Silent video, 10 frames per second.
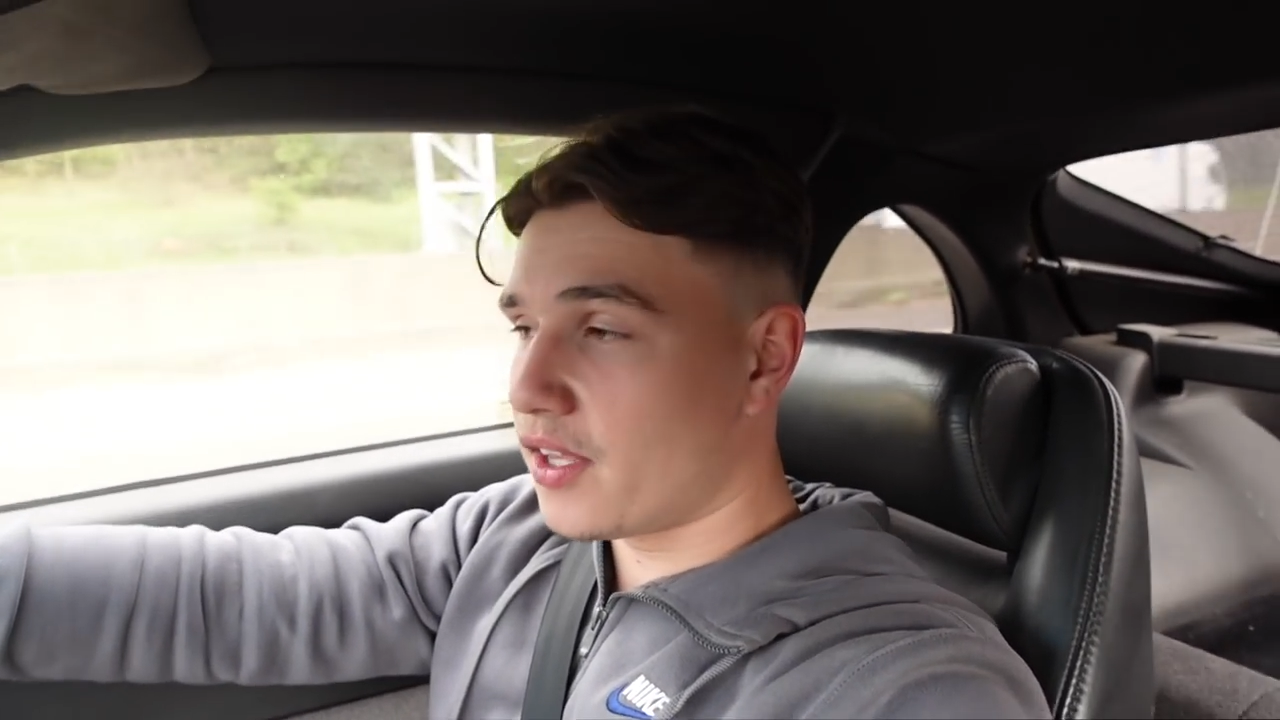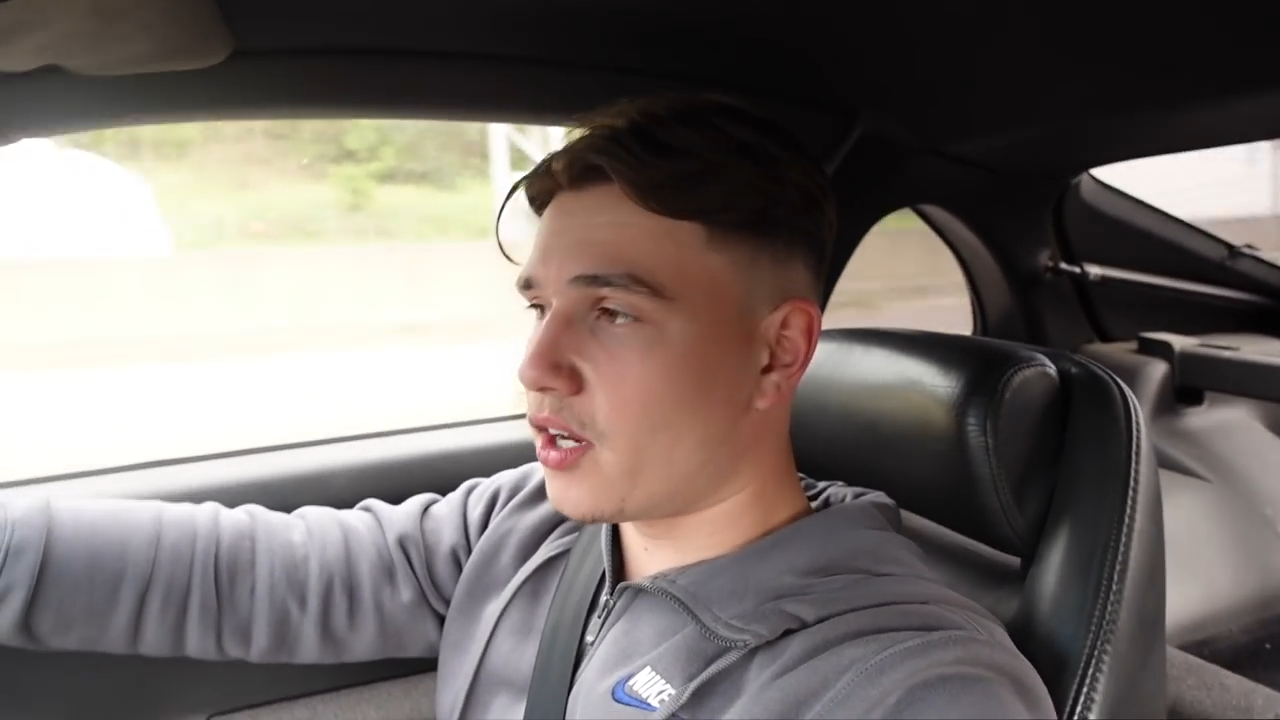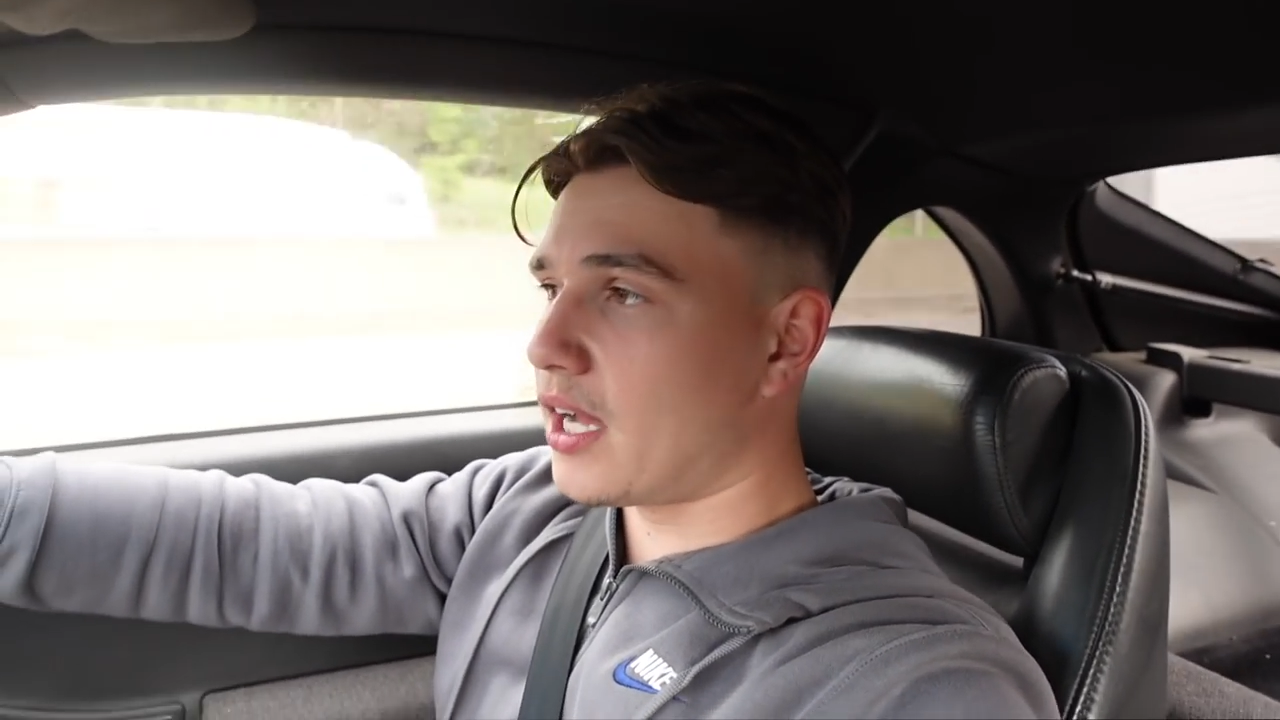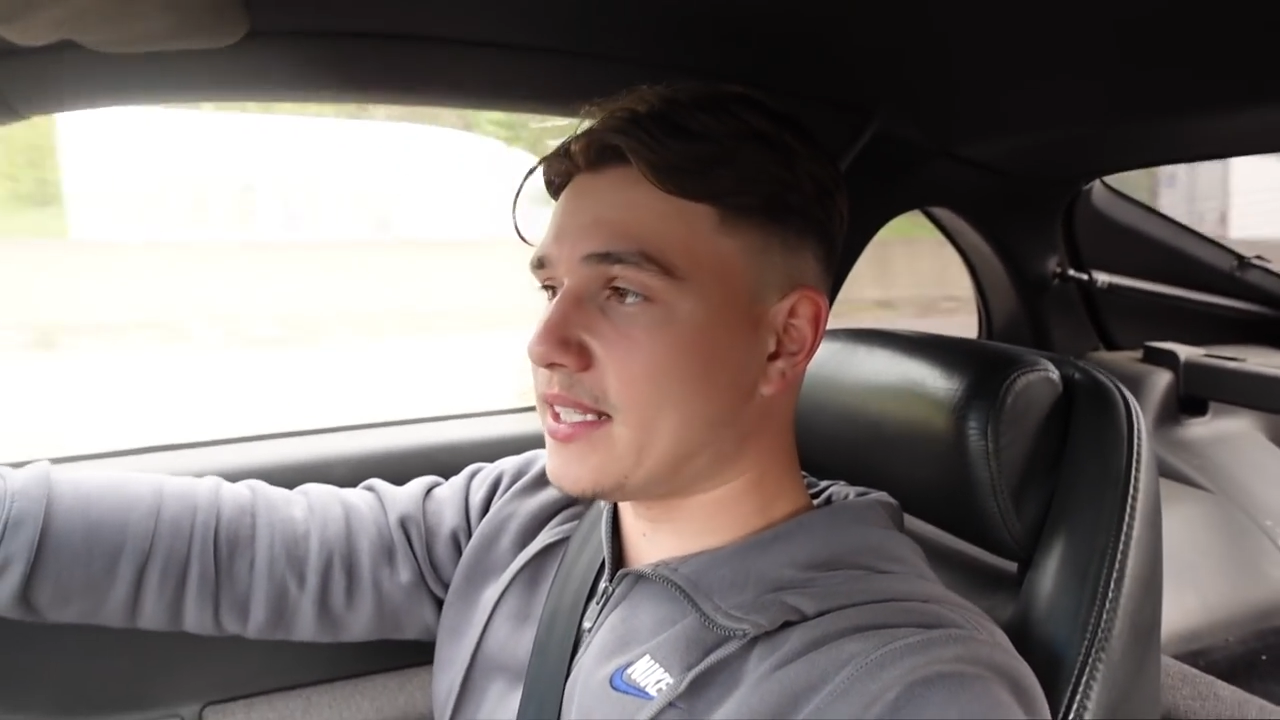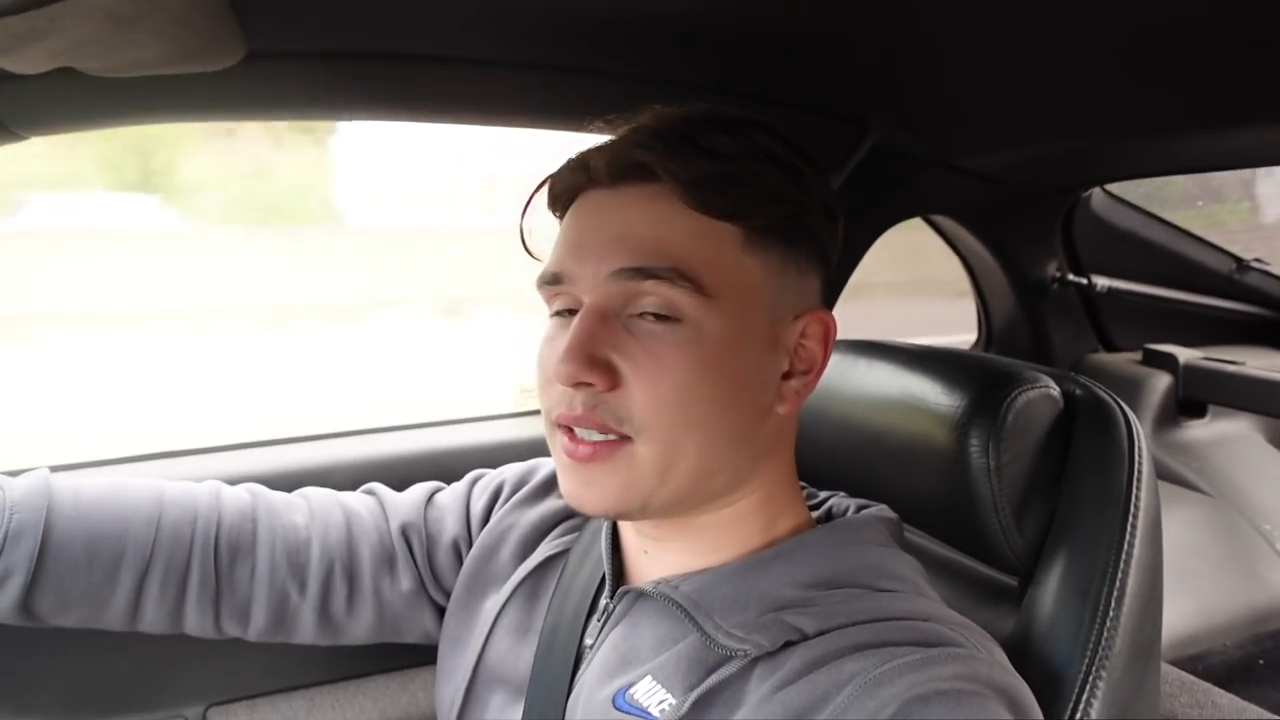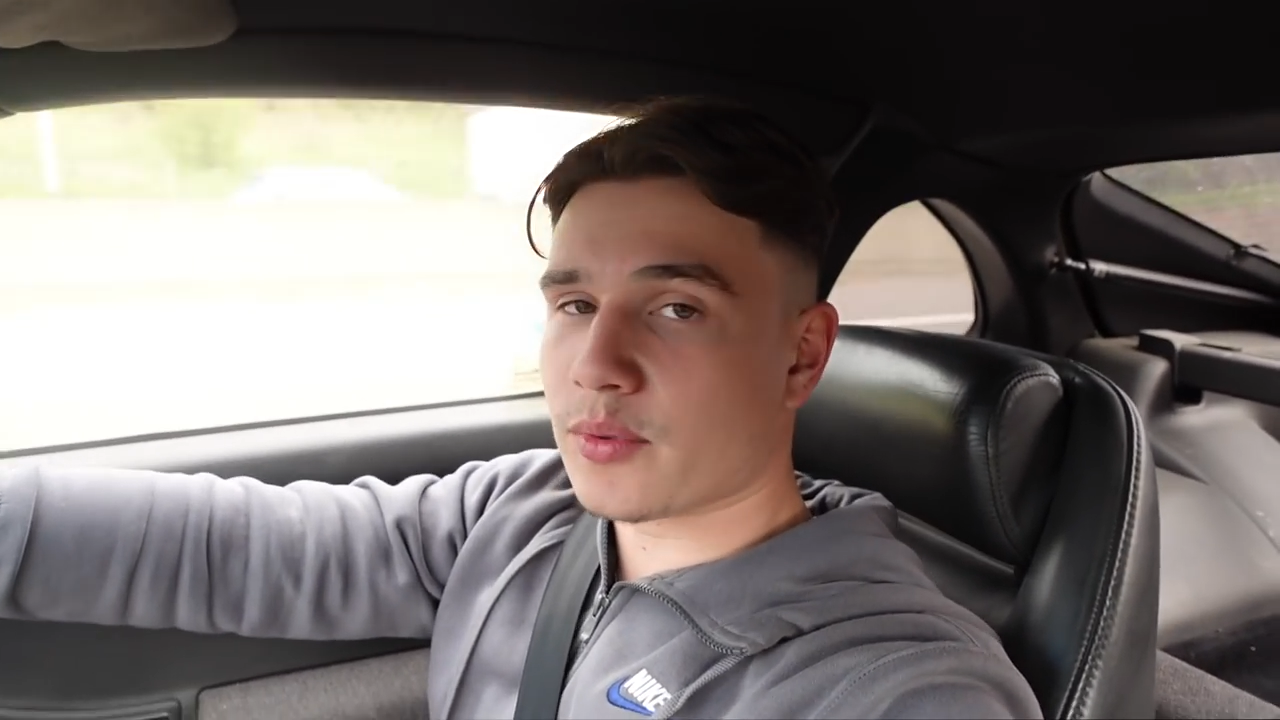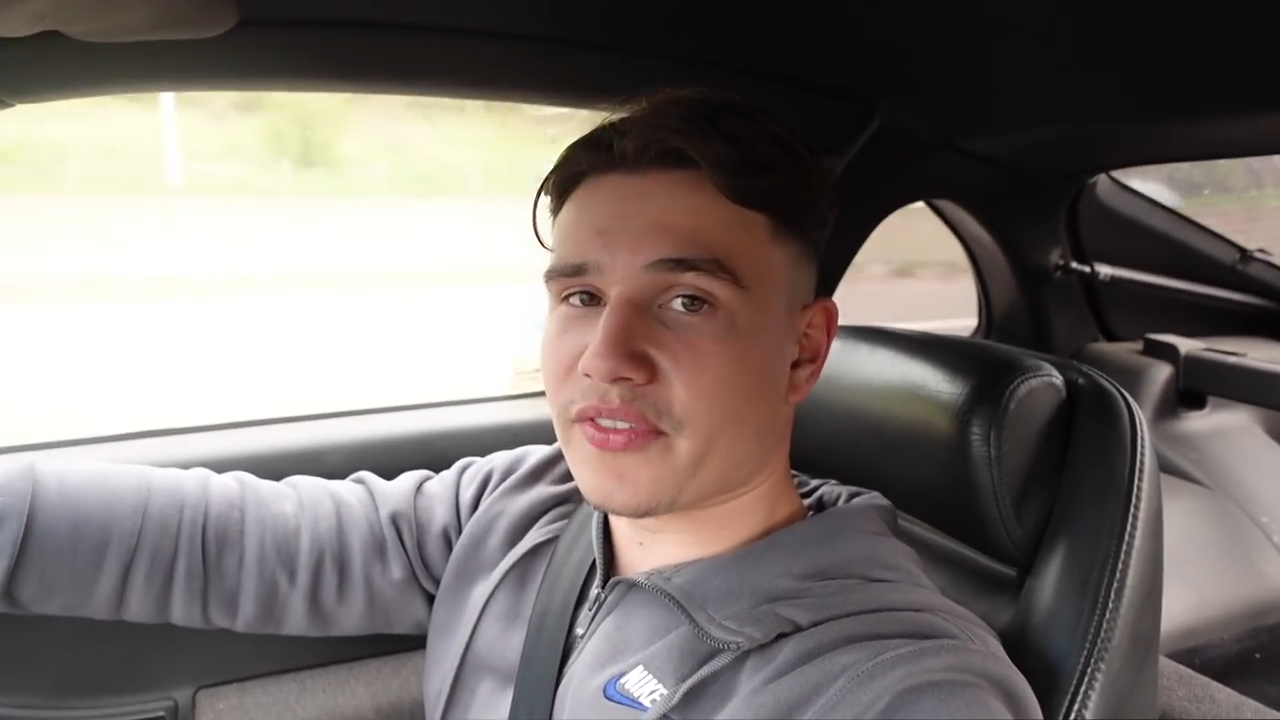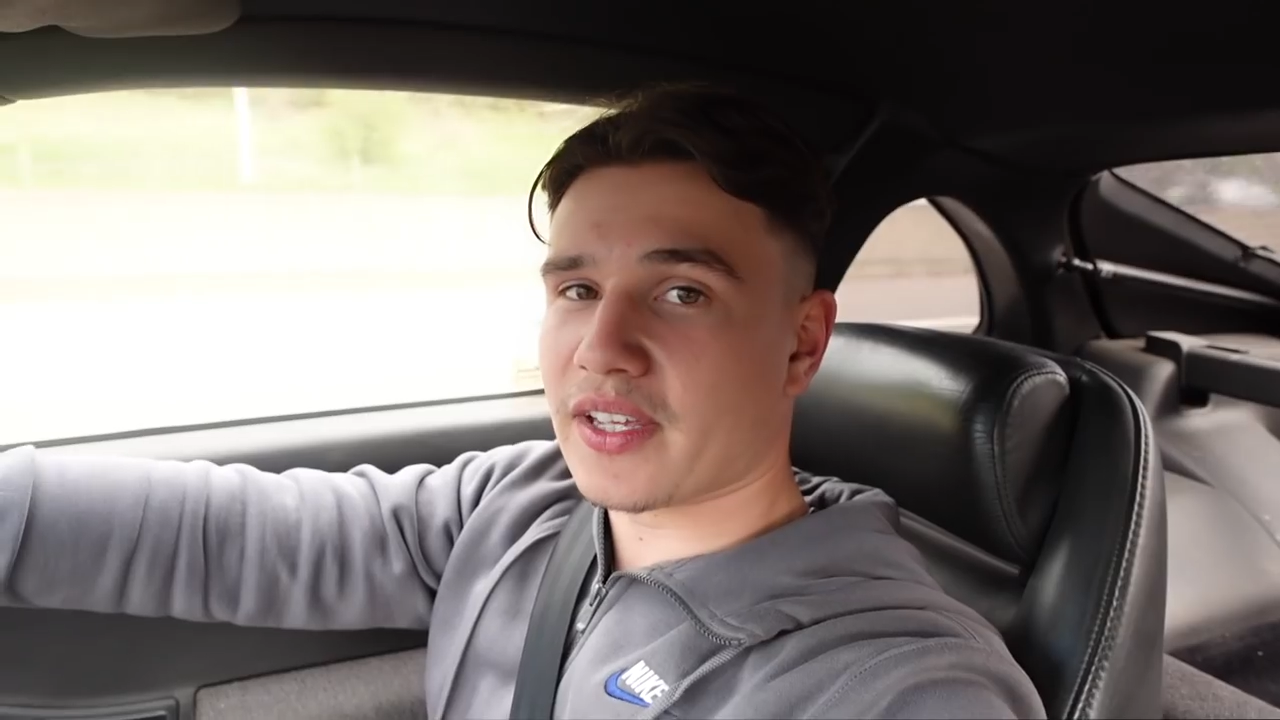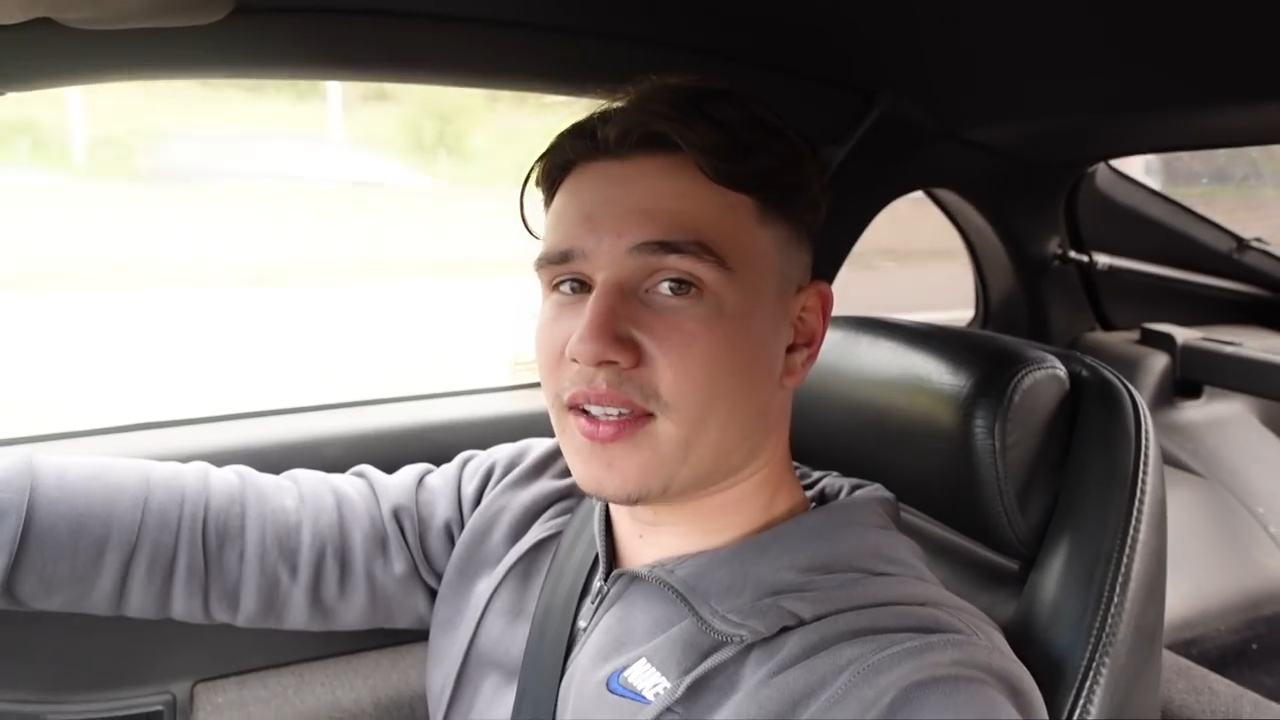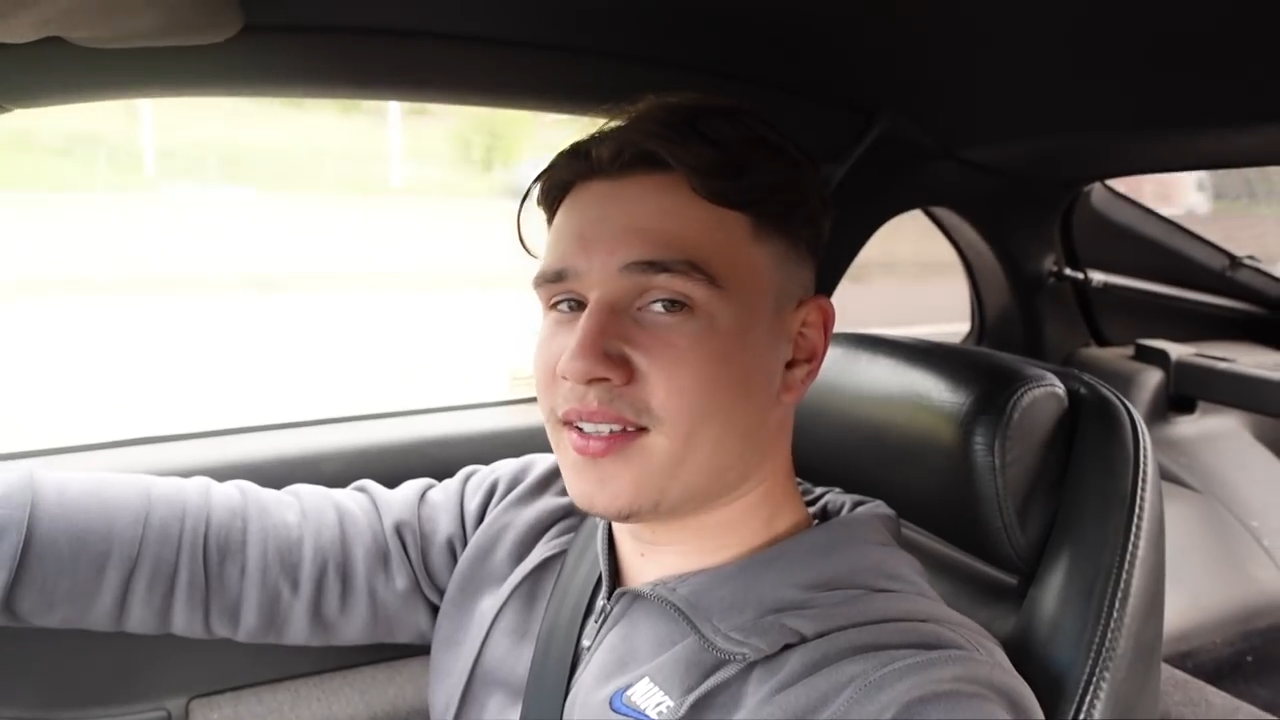than I did
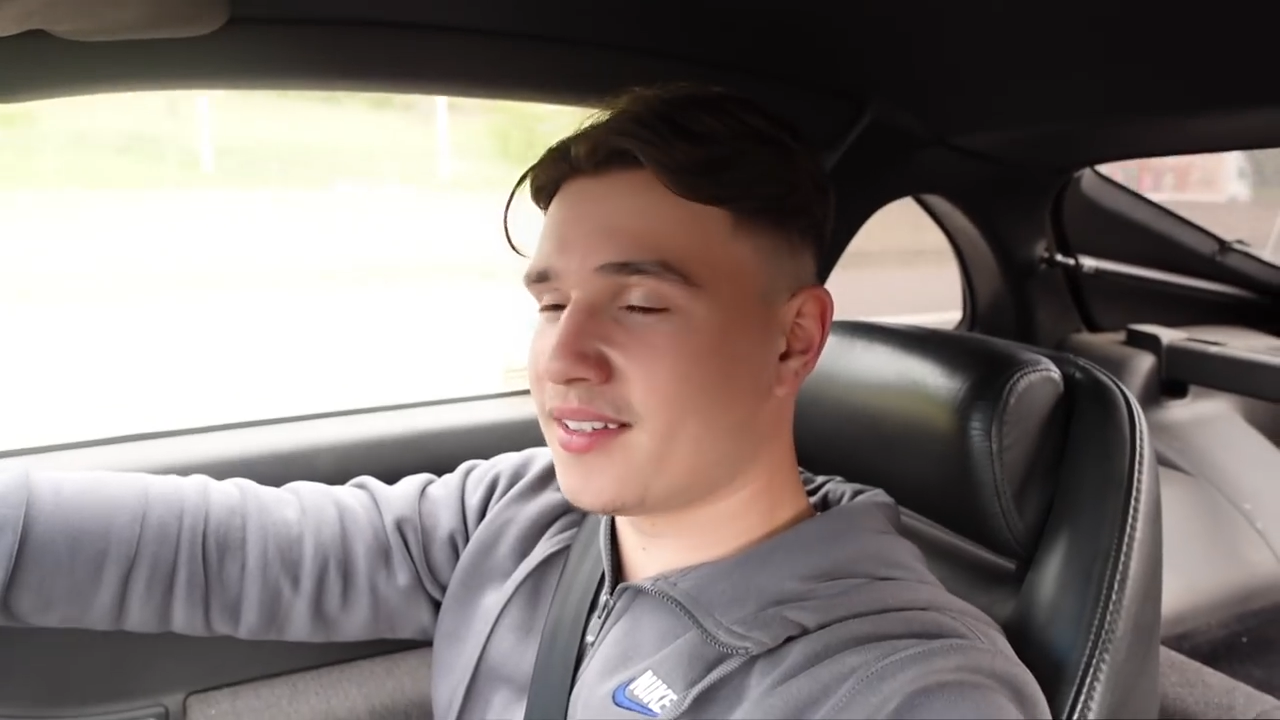with it.